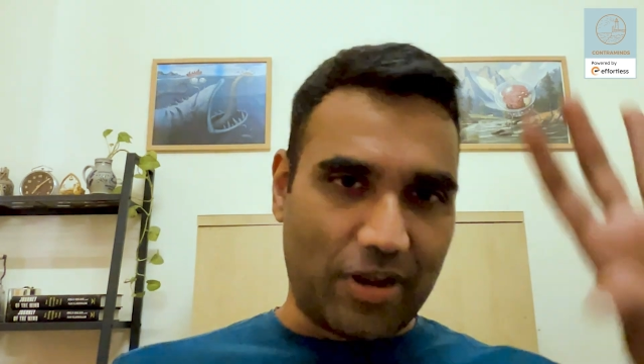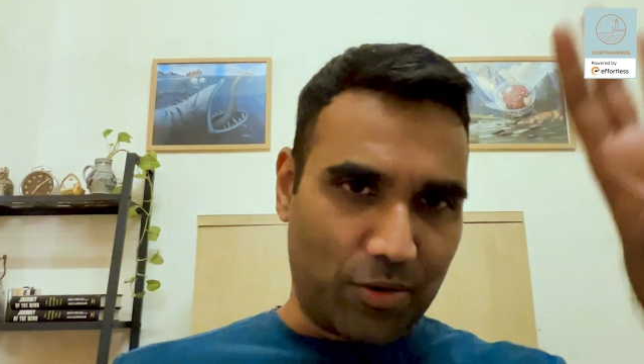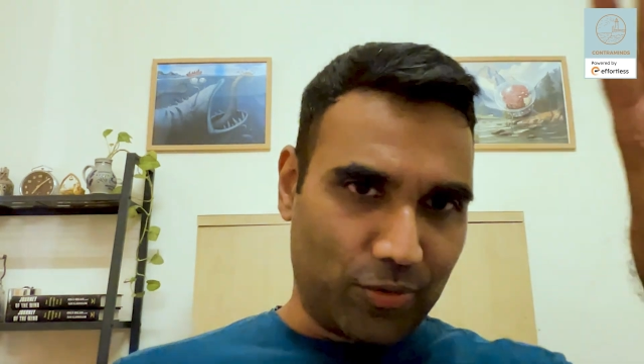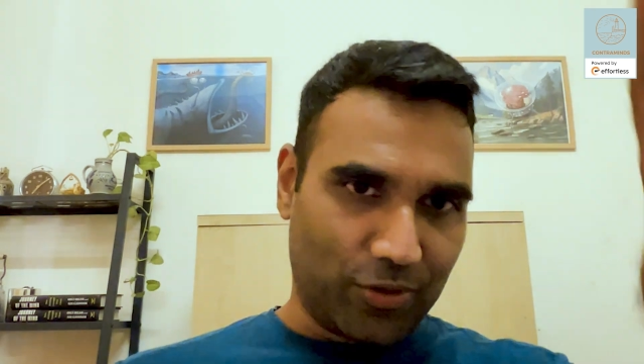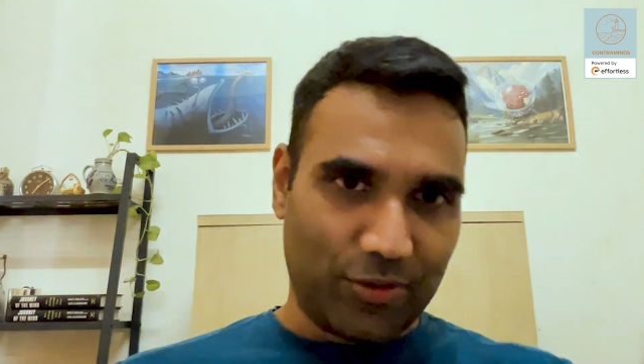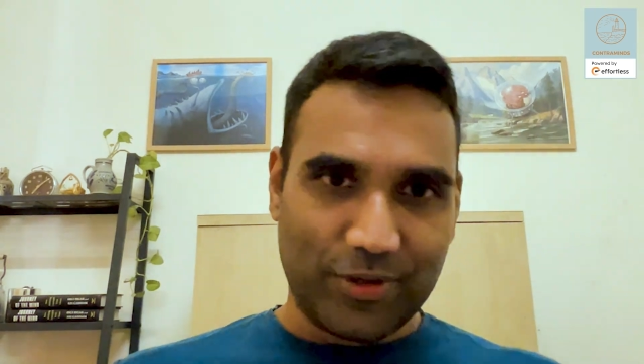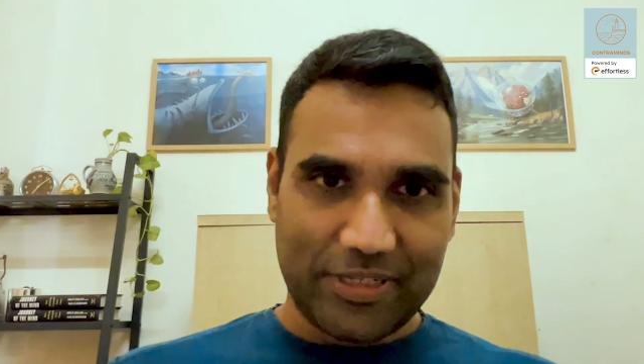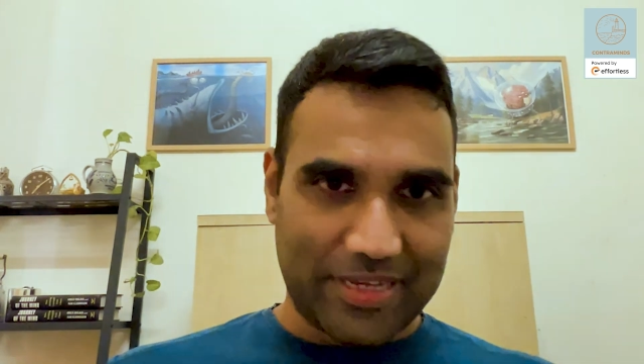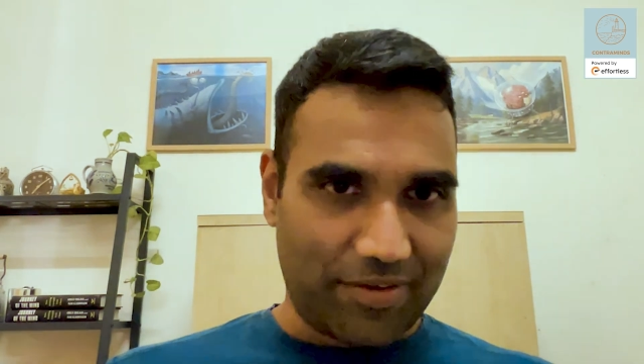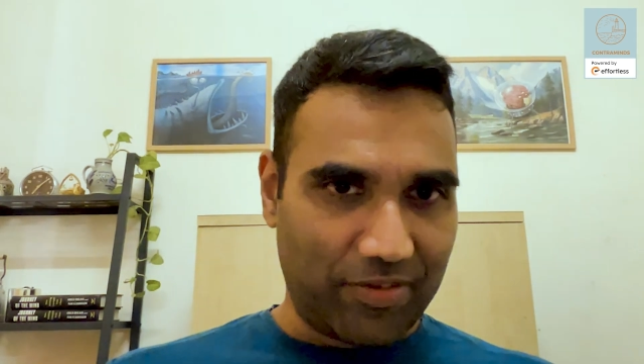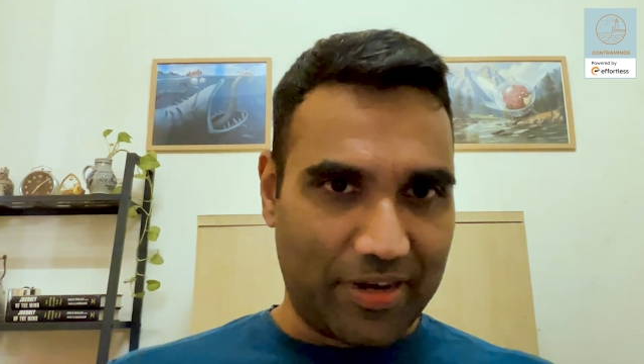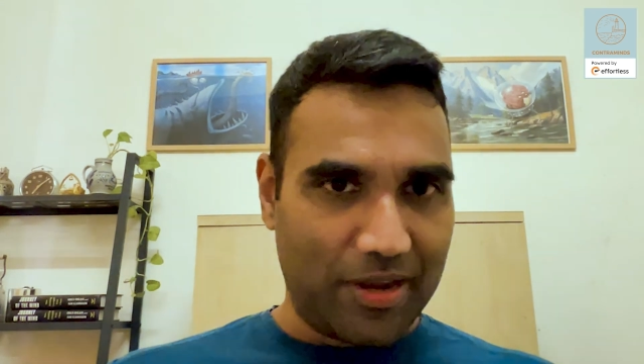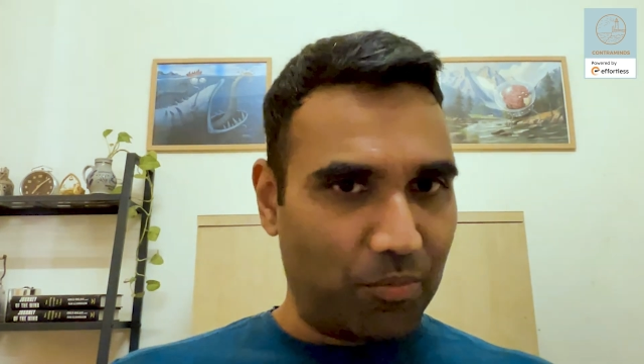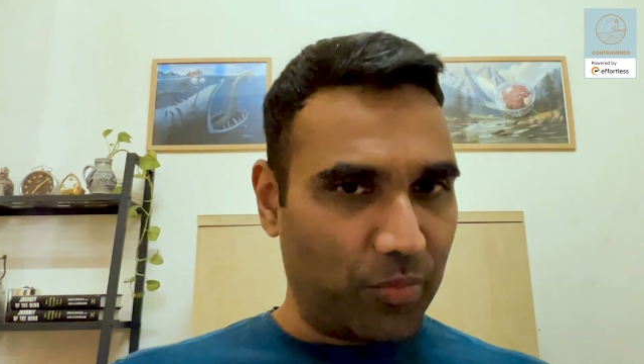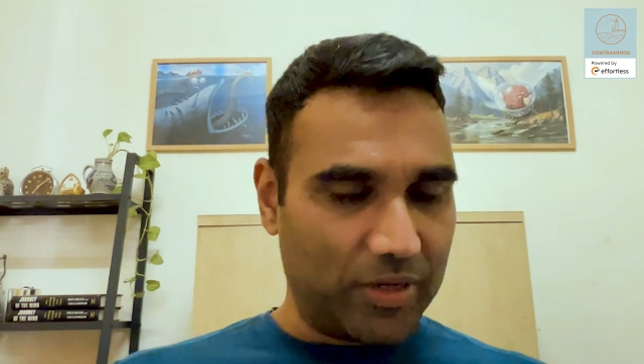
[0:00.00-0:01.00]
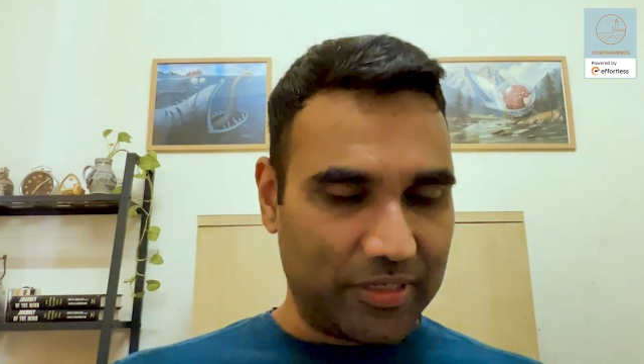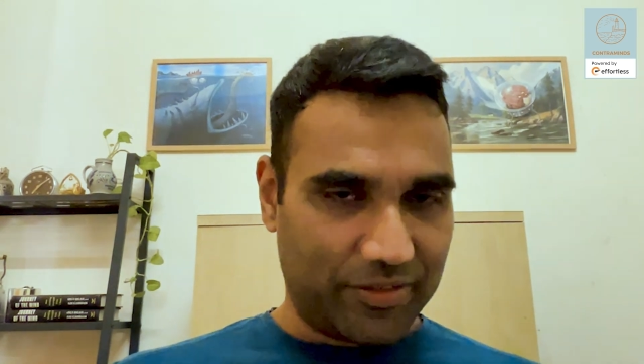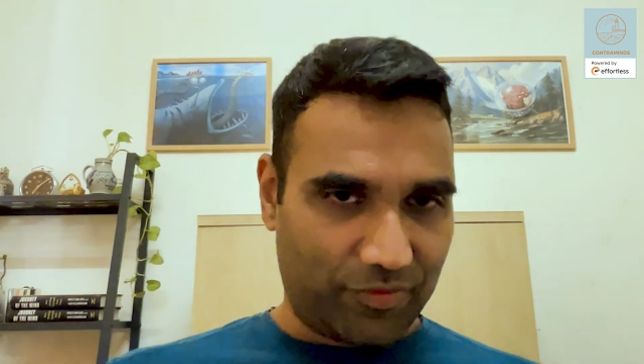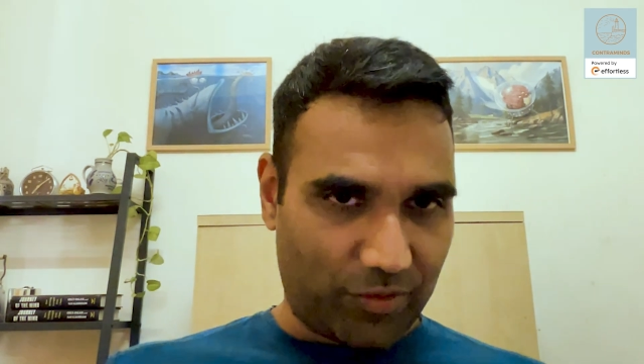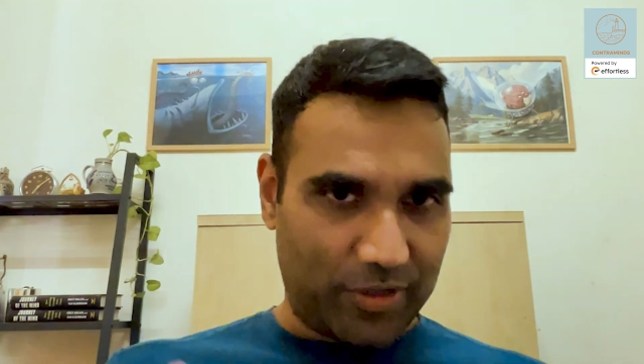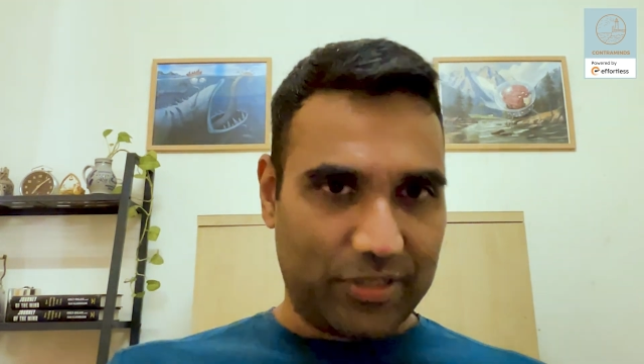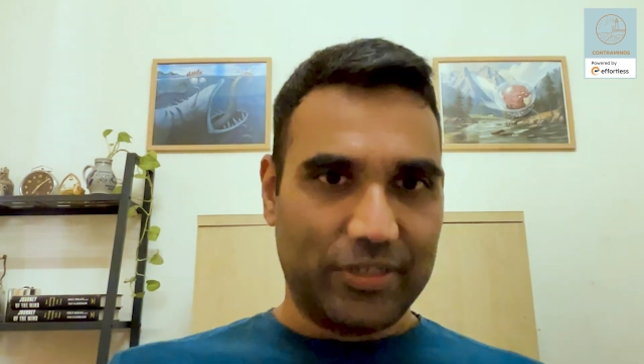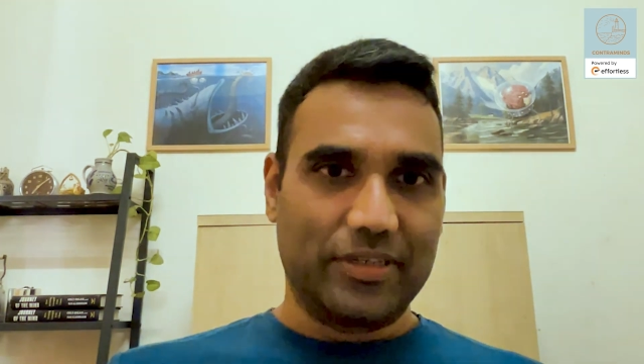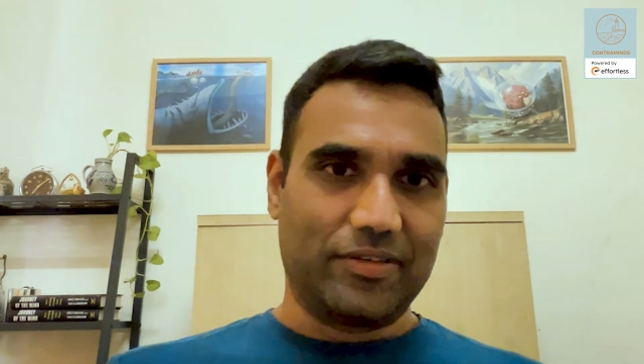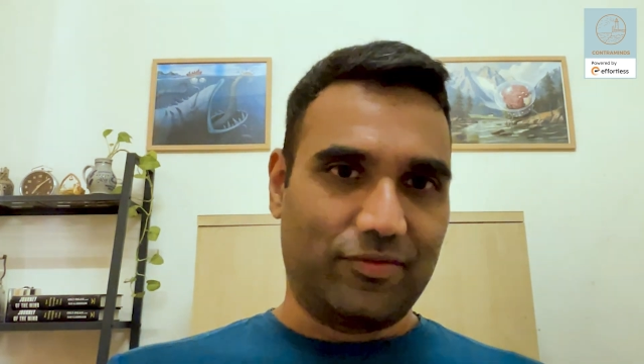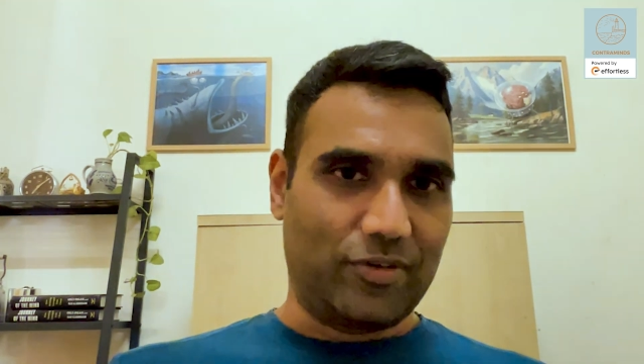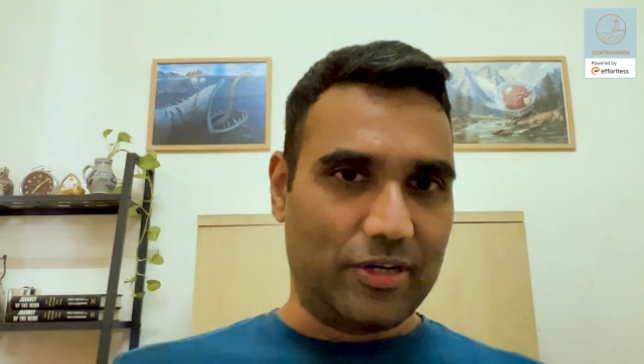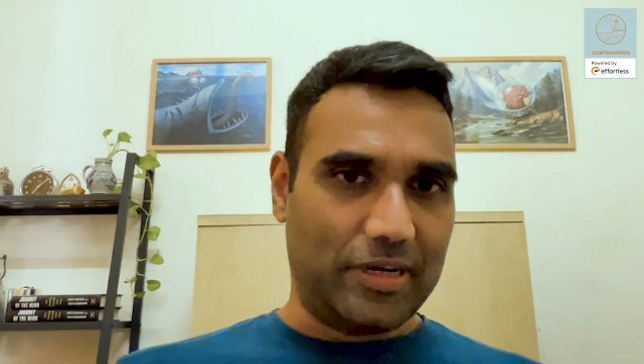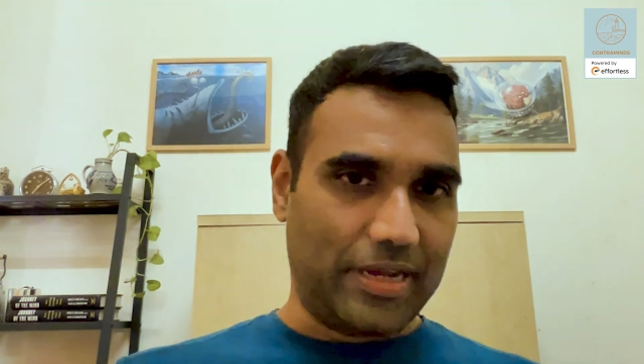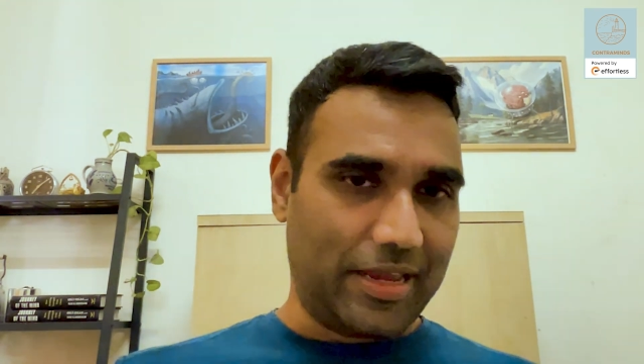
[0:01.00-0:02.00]
down to those 7 numbers for
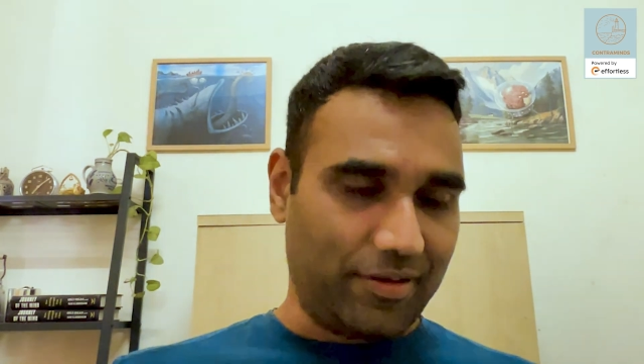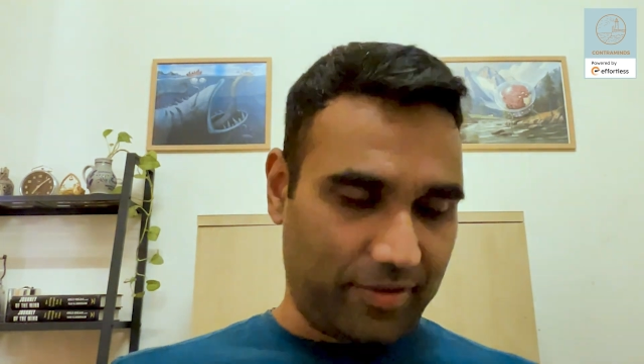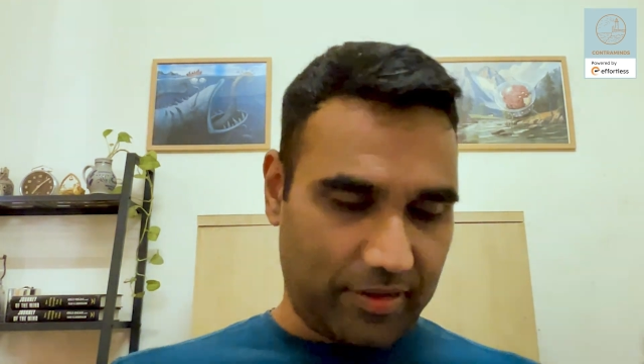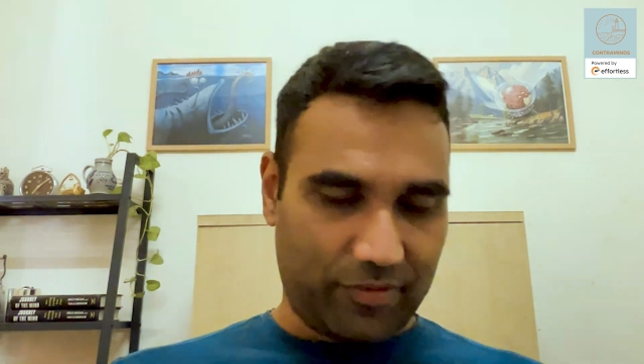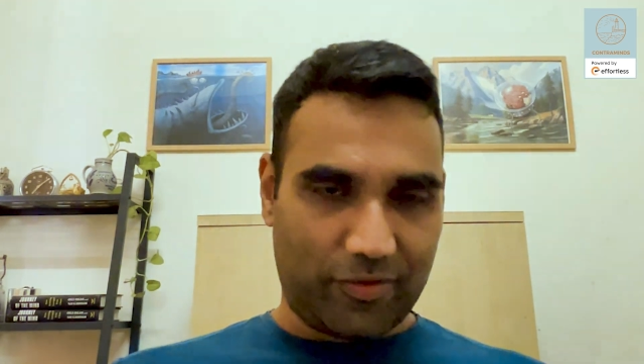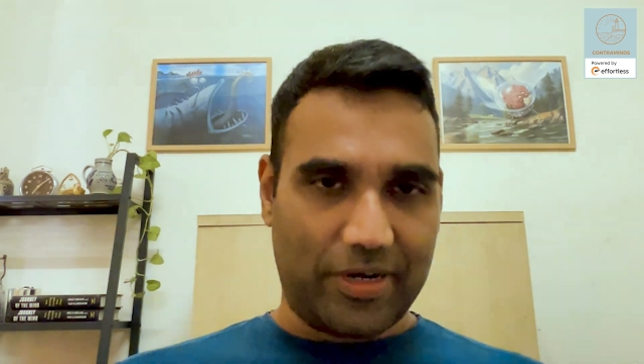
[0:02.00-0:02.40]
a life,